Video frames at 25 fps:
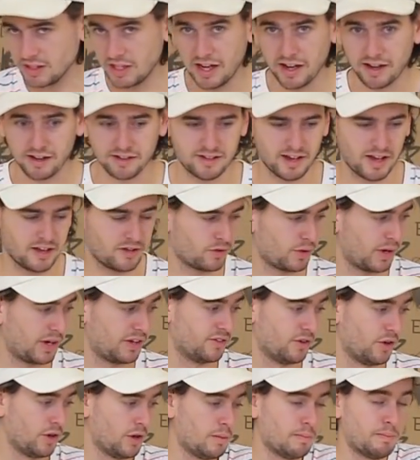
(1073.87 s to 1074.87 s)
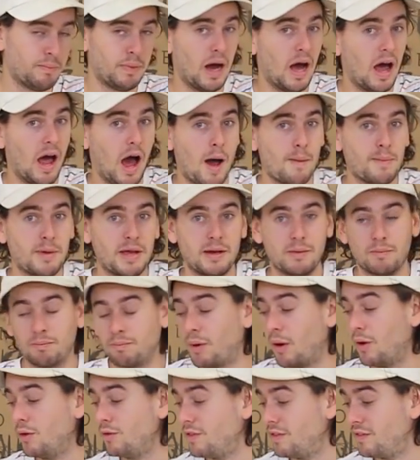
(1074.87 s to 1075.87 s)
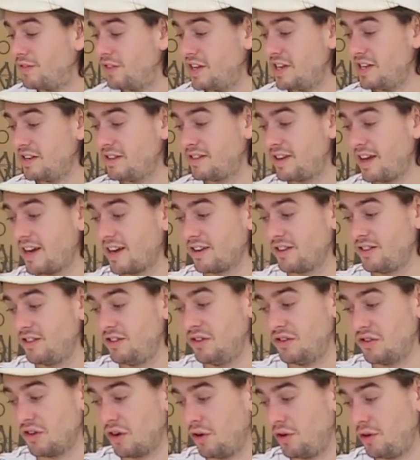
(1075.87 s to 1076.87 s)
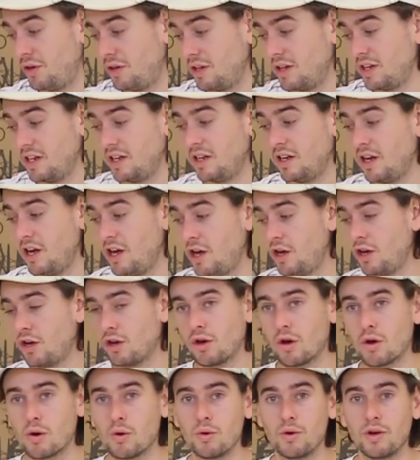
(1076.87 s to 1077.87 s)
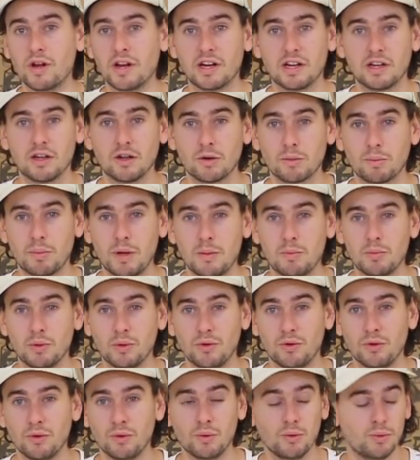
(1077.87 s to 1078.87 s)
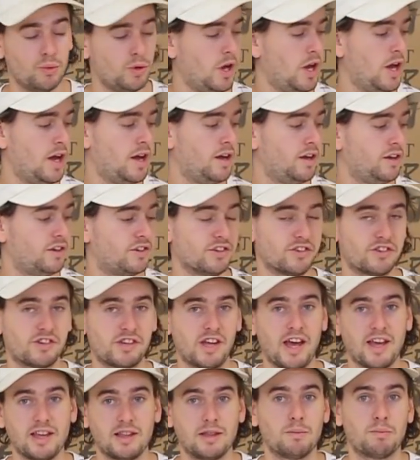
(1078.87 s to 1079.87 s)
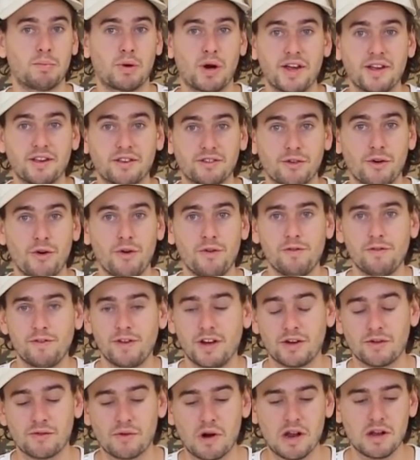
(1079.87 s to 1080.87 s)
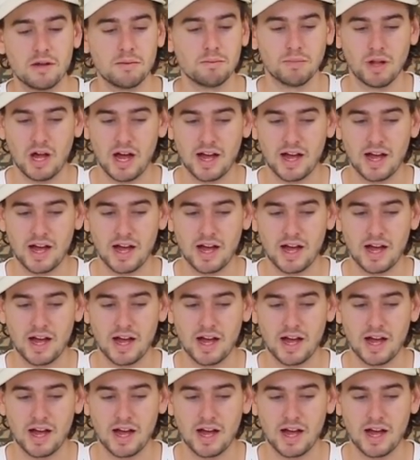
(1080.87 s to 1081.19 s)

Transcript: accessories on it, but I mean, both of these decks you totally could, and a lot of people do, just take the brakes off and run them